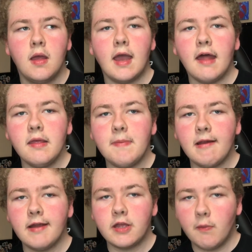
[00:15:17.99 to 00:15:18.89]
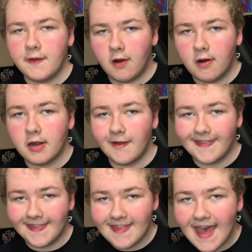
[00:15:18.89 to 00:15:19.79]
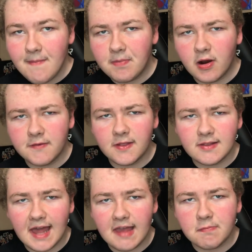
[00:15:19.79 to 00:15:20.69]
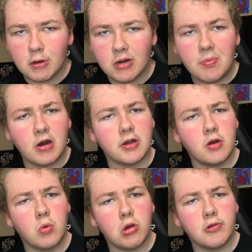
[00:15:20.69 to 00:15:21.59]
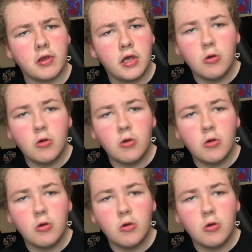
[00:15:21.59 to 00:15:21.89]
Halle Berry going hard on that part, the last part of your world,